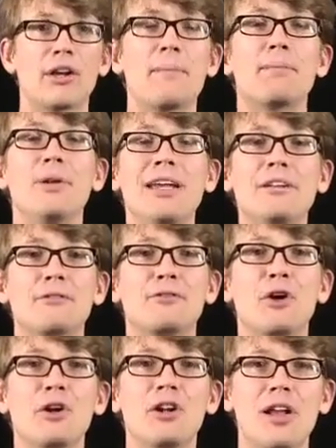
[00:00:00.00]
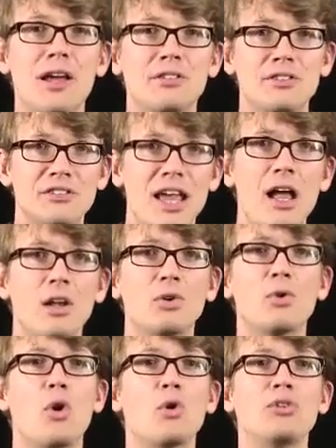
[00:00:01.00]
The complete fertilized cell
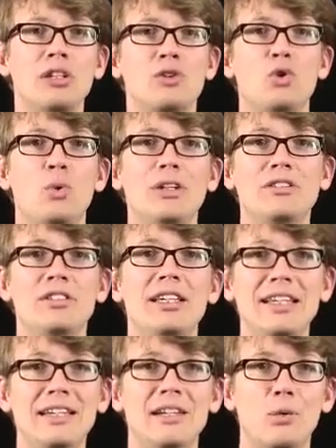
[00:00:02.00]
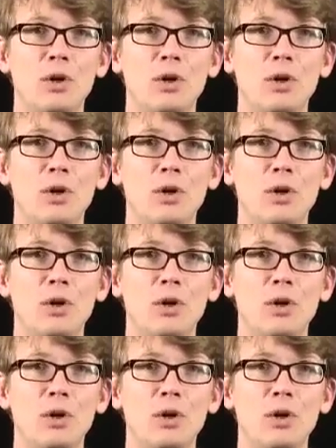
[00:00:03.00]
grows into a seed,